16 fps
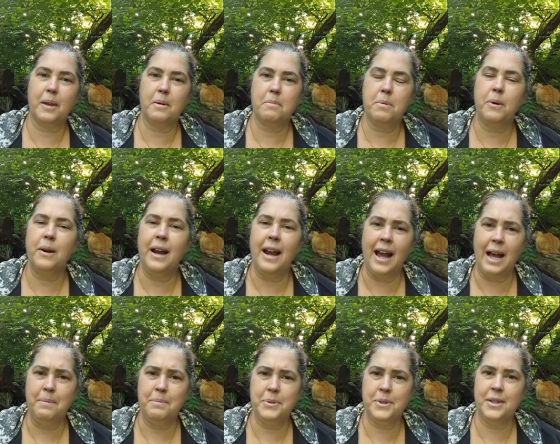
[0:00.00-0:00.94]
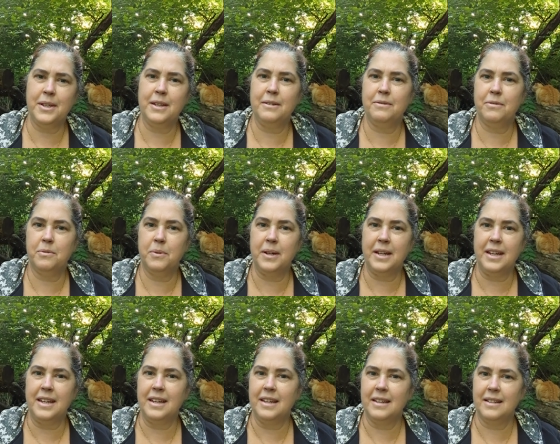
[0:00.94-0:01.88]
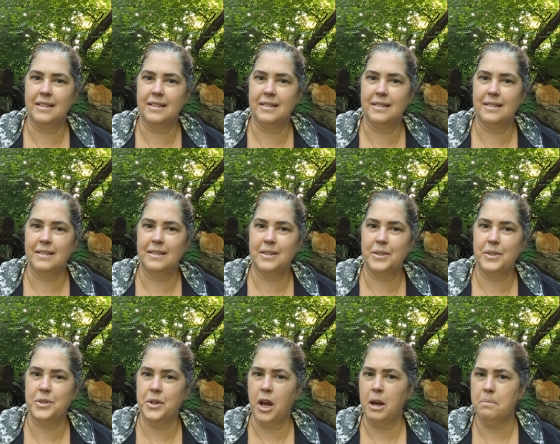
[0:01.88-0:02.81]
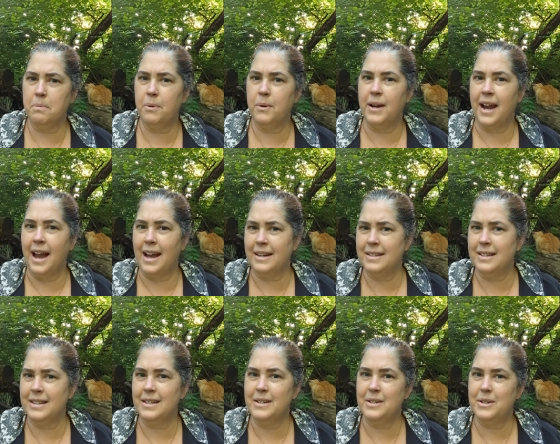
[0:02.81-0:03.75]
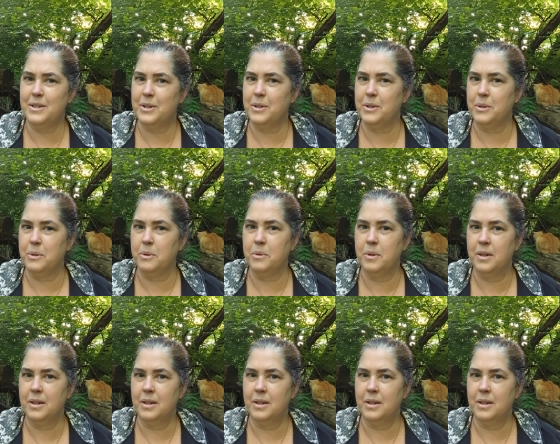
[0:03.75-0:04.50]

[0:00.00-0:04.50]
Perhaps if we stop reacting to